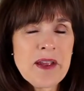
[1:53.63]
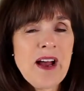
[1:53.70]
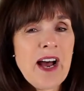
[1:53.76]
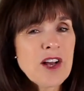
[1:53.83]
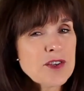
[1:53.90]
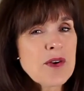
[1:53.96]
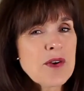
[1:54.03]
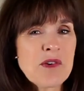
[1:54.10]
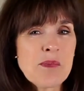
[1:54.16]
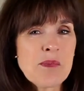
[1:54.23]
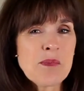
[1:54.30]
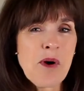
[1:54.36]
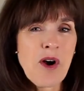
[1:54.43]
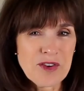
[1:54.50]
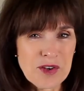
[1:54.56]
I also have
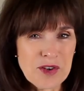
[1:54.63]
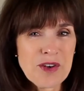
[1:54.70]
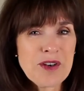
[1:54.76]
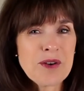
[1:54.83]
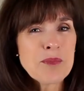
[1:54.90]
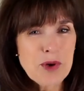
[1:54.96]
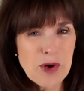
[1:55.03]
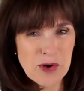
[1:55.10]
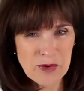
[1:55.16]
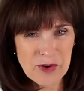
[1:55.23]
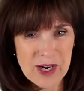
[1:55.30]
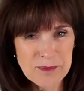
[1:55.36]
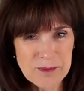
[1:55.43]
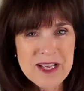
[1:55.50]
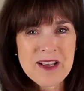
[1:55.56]
a partner
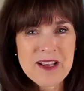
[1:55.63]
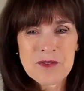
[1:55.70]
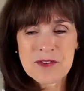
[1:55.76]
program